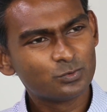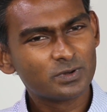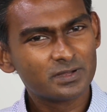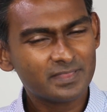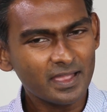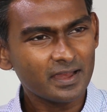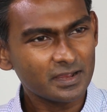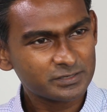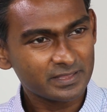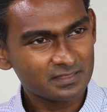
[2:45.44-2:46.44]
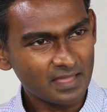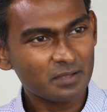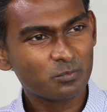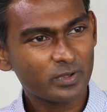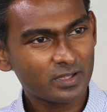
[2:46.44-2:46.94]
you were there actually at the
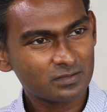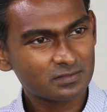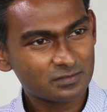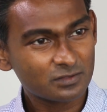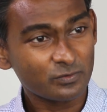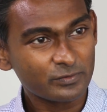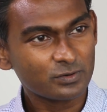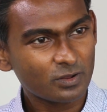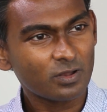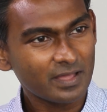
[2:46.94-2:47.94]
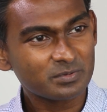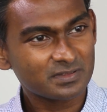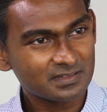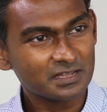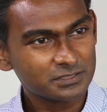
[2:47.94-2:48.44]
time where the Soviet Union
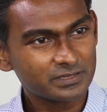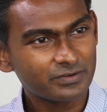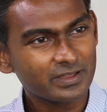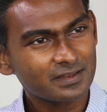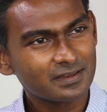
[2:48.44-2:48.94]
collapsed, essentially, right?